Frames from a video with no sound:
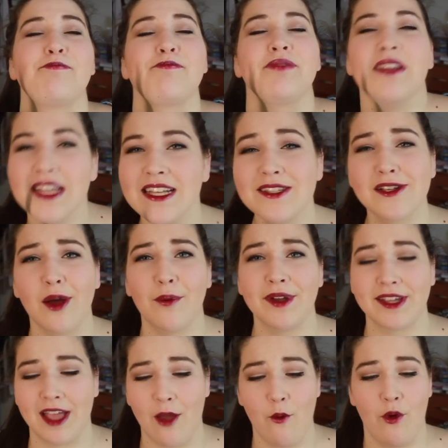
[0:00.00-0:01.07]
please go
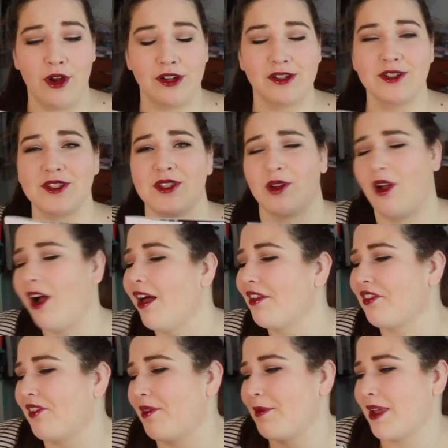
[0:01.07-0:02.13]
and get one because they're
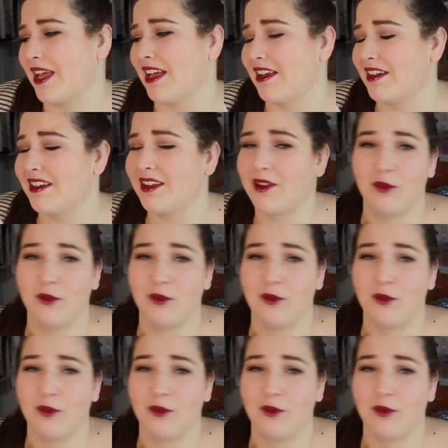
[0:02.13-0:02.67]
awesome and